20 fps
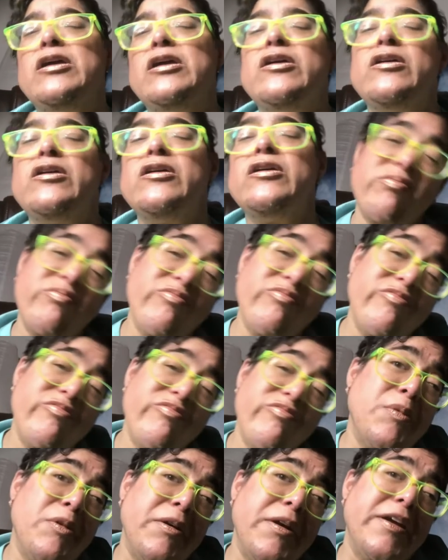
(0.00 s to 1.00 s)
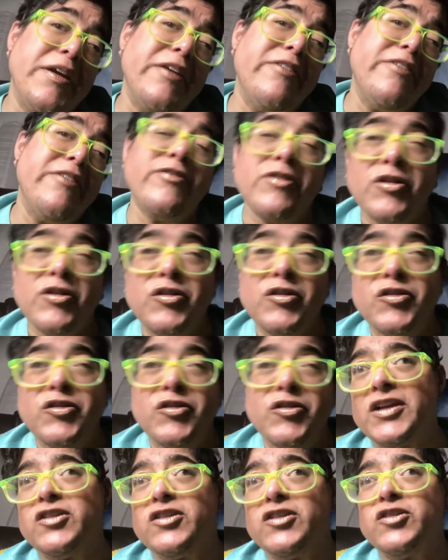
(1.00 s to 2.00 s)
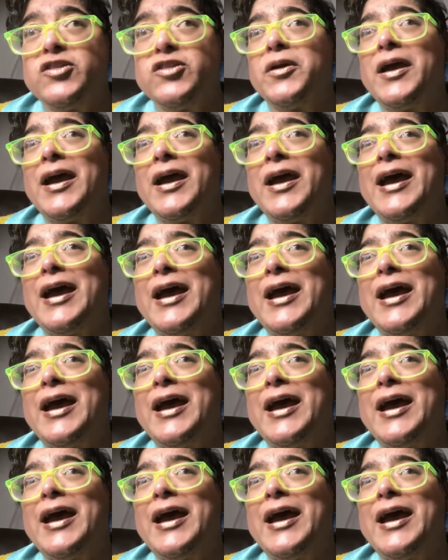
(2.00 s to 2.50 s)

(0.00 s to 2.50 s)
from grief or change perhaps,